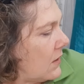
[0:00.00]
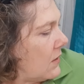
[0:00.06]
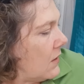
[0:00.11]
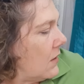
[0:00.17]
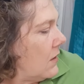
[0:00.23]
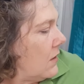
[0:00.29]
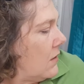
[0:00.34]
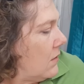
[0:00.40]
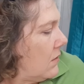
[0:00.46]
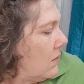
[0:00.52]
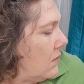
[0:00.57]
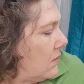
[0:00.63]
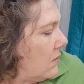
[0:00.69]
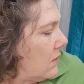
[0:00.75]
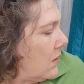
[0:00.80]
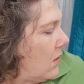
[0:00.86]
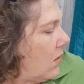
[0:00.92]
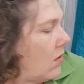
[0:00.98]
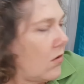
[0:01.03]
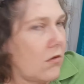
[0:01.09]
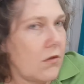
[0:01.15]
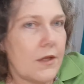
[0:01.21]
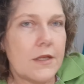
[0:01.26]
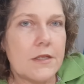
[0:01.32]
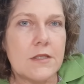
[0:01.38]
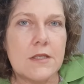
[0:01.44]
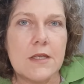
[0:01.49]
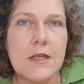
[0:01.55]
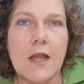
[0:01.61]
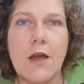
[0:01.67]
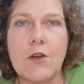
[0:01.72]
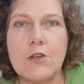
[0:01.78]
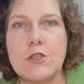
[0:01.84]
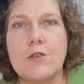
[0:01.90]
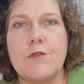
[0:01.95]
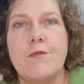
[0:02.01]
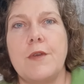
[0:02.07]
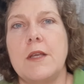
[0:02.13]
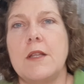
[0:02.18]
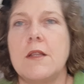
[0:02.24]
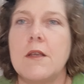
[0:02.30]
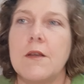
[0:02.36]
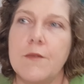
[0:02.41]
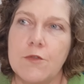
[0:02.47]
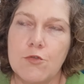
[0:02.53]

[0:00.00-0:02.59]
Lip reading: the whole ins and outs of it.